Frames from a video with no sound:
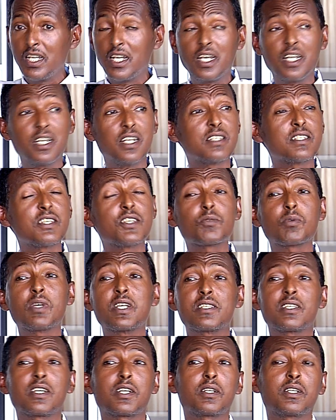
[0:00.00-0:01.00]
And these
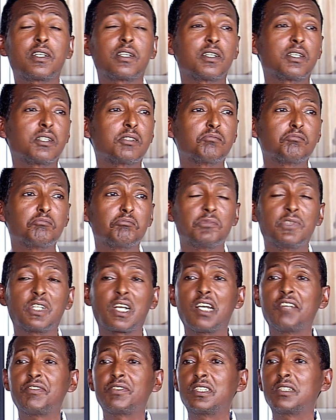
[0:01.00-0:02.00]
ones are
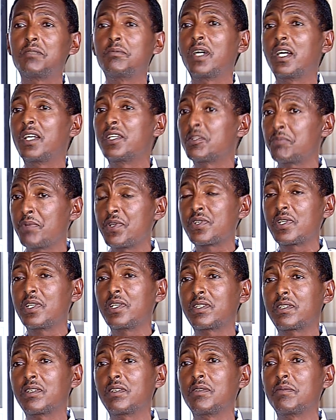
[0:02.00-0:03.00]
drafted by Special
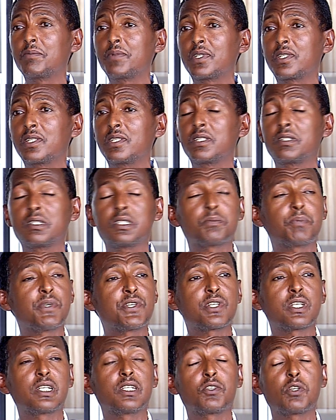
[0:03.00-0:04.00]
Economic,
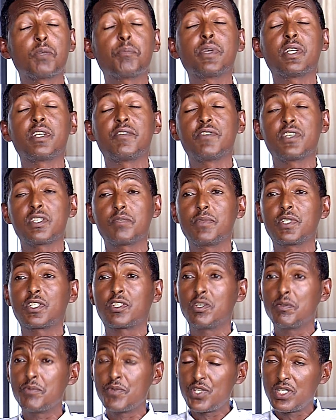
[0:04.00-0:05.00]
Special Ethiopian Investment
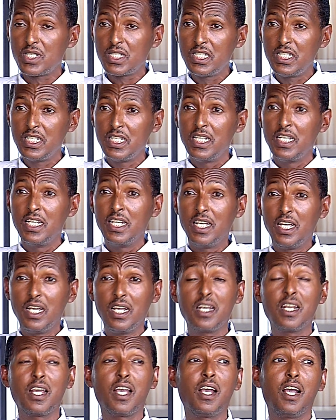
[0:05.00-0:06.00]
Commission.
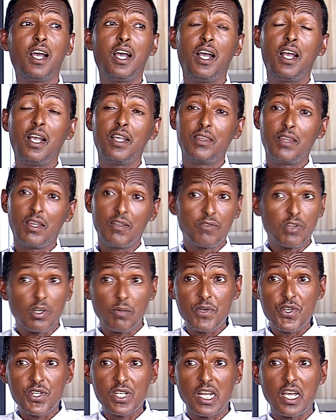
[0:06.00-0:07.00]
And the
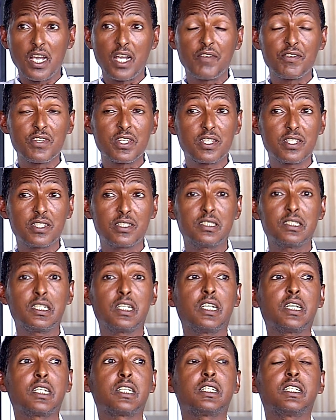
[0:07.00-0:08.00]
information I have is they
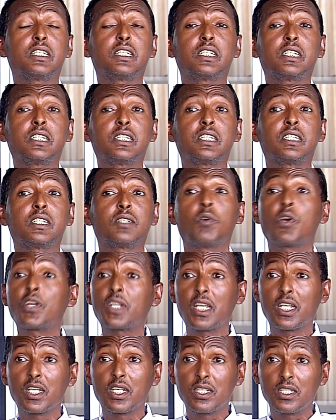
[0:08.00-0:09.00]
are
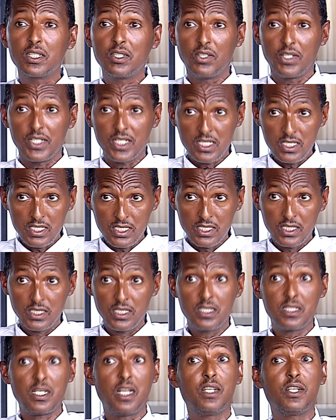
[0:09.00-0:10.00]
working on it.
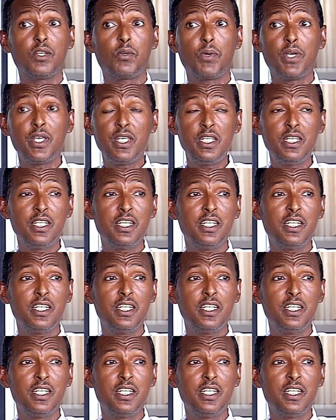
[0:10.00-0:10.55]
It's underway.